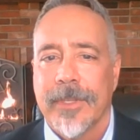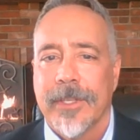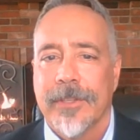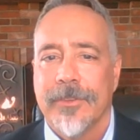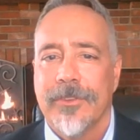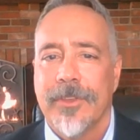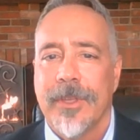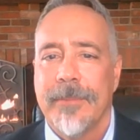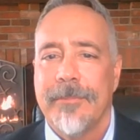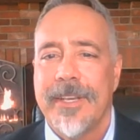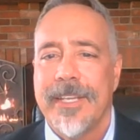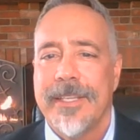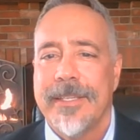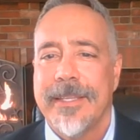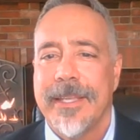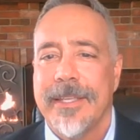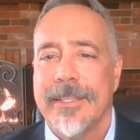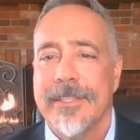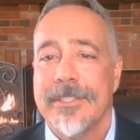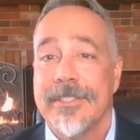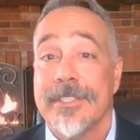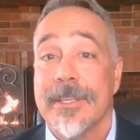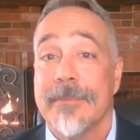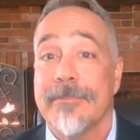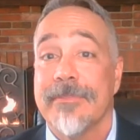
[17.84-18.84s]
So I'm going to tell
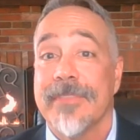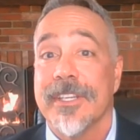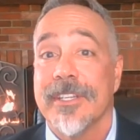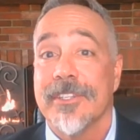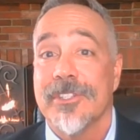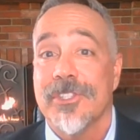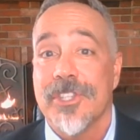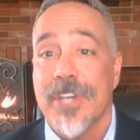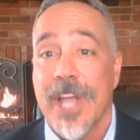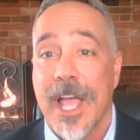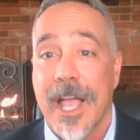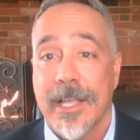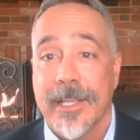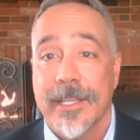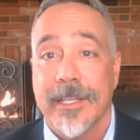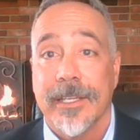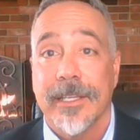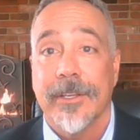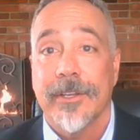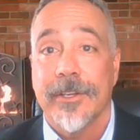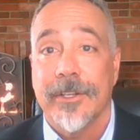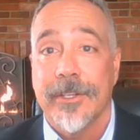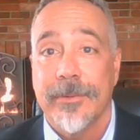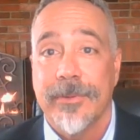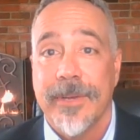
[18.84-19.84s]
you something
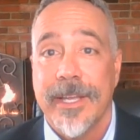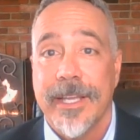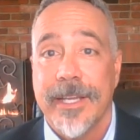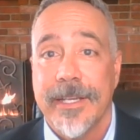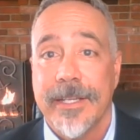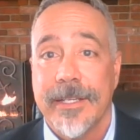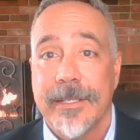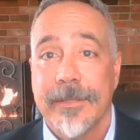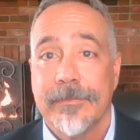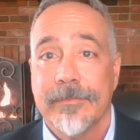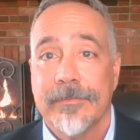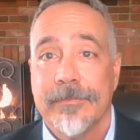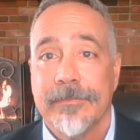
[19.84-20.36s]
shocking. Are you ready?